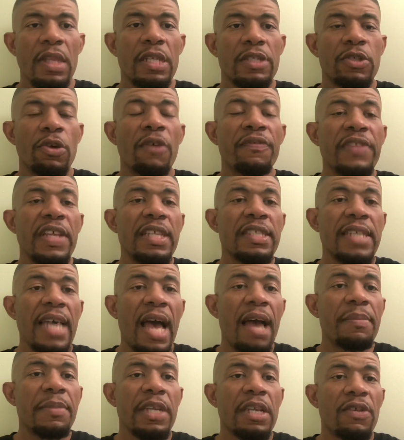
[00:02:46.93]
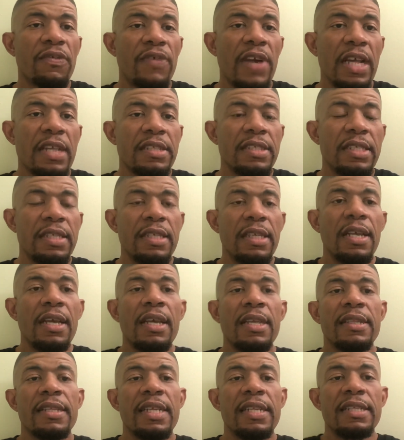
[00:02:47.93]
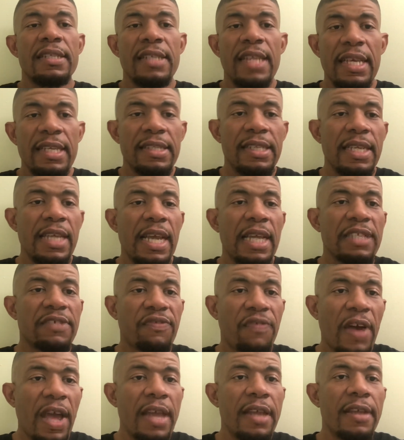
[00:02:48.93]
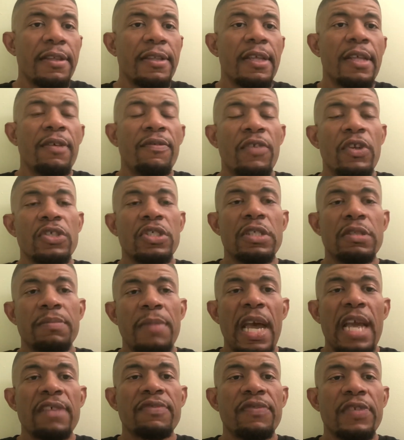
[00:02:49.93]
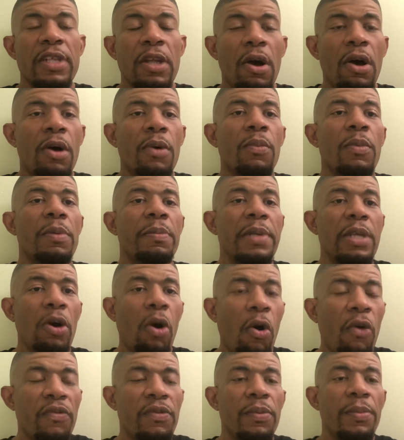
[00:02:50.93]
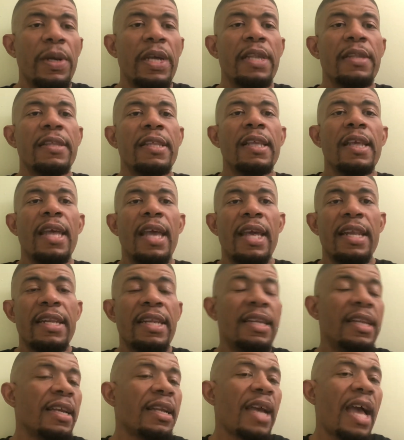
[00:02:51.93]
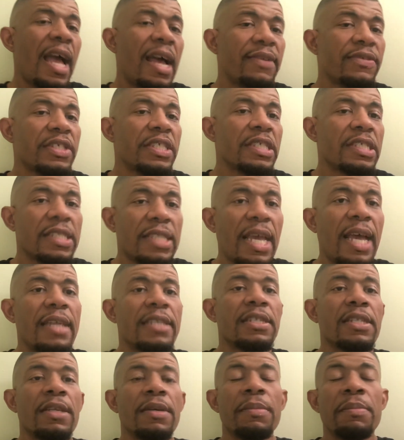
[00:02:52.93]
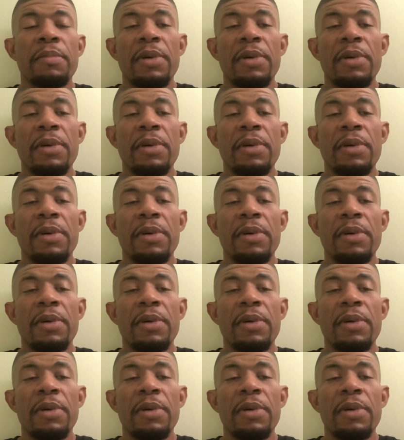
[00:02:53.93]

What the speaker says: So if they time it correctly, then the Nate Diaz fight versus Masvidal will be over with, and then they can have success.